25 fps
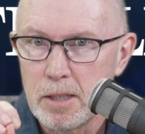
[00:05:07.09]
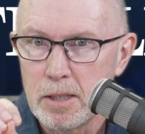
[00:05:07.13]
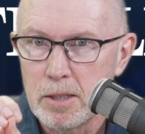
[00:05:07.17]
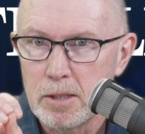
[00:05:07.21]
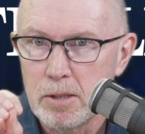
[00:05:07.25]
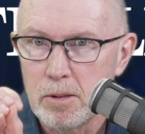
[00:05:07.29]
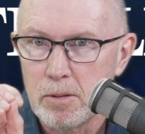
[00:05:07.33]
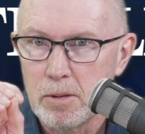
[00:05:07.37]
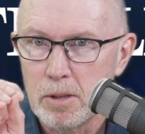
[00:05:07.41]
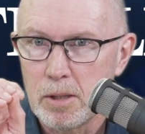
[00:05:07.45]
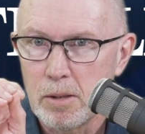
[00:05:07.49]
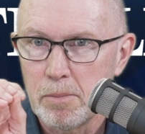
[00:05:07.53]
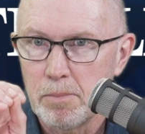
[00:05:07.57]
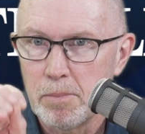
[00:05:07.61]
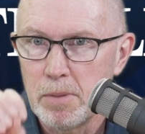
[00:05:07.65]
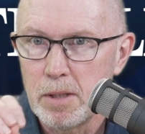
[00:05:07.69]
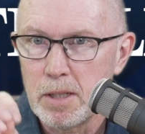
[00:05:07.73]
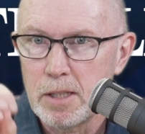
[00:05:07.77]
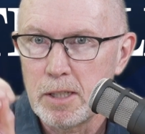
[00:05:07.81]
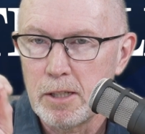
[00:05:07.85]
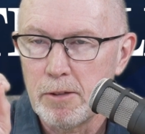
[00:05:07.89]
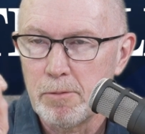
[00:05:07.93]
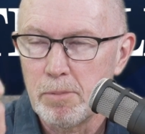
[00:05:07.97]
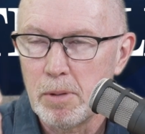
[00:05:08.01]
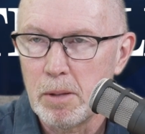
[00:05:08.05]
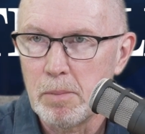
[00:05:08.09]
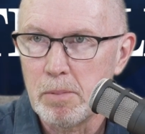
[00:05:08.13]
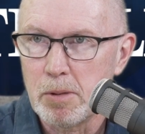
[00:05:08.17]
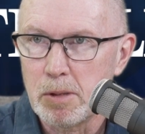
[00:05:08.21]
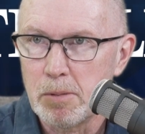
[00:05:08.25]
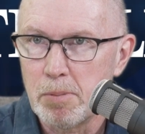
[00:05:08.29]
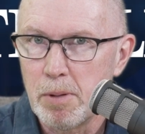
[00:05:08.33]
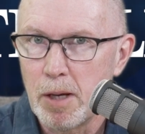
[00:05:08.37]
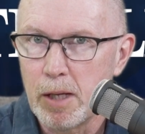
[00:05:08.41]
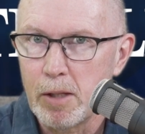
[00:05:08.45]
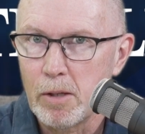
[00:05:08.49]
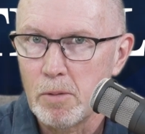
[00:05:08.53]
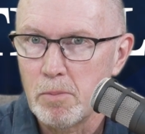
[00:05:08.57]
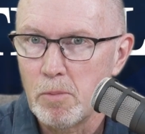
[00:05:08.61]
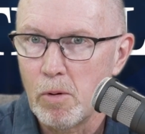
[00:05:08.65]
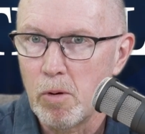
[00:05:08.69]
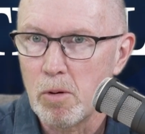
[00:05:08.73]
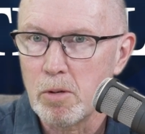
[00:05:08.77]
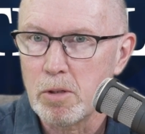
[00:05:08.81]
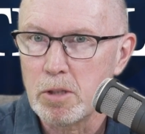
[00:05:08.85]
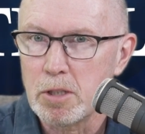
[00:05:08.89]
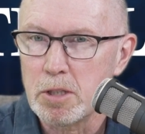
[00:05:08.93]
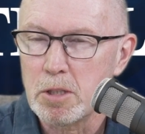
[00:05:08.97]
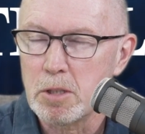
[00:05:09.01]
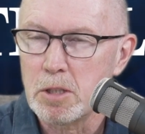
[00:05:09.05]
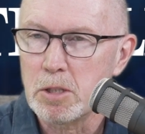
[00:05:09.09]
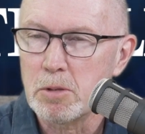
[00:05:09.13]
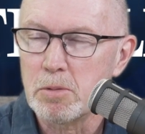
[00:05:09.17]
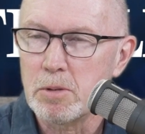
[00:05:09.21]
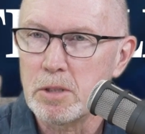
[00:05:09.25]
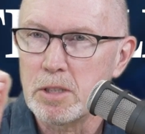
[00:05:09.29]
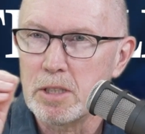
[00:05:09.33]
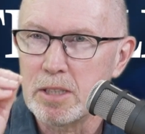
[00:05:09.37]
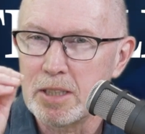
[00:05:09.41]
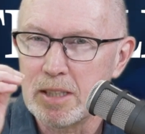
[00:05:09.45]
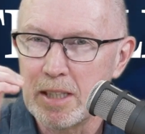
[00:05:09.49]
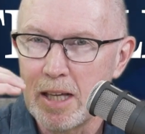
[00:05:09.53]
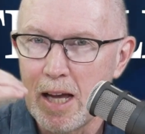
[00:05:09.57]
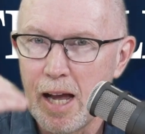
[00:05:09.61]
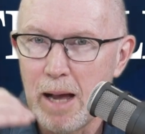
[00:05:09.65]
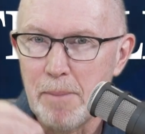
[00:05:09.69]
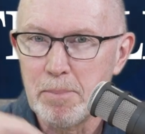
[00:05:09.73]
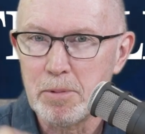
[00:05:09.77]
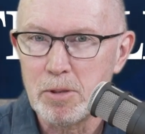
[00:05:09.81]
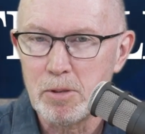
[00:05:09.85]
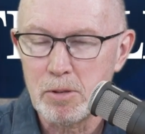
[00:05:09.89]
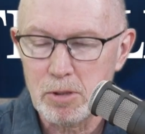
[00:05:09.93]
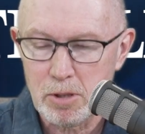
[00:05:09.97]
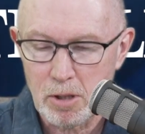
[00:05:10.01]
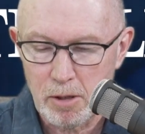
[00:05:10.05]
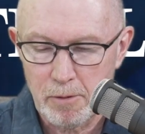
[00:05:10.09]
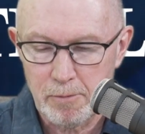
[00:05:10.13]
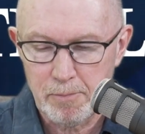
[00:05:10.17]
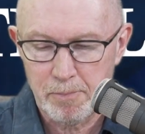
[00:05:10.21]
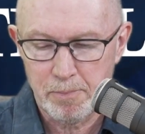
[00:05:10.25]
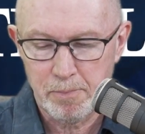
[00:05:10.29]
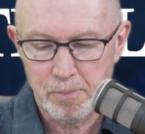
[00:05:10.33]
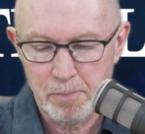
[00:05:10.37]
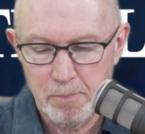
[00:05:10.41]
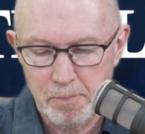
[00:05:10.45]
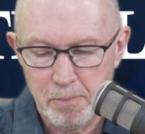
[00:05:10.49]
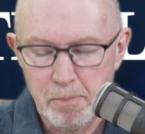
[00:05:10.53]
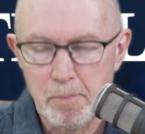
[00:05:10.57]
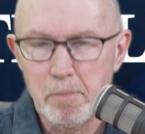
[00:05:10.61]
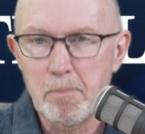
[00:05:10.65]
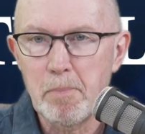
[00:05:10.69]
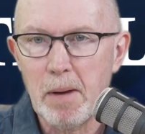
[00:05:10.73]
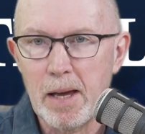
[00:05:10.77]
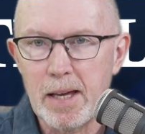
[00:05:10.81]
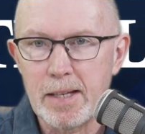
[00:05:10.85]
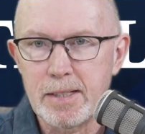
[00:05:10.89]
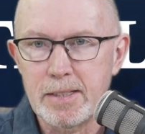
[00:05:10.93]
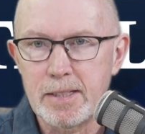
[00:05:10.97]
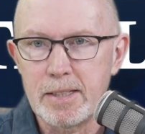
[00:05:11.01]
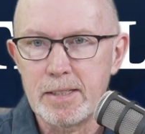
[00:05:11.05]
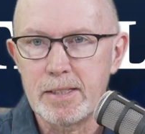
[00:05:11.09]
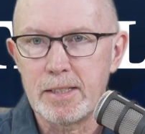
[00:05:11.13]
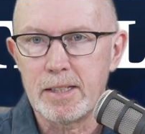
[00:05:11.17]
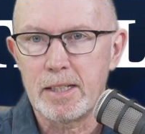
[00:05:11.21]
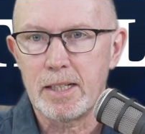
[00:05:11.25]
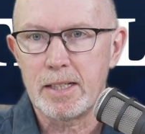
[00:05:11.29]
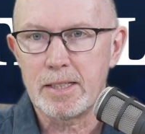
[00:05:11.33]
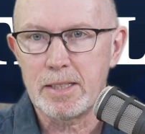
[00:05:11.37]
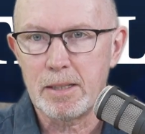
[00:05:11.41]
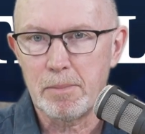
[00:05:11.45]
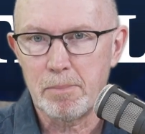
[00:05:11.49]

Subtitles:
So the ability of people to pay their mortgages, which is the absolute sort of base, isn't it?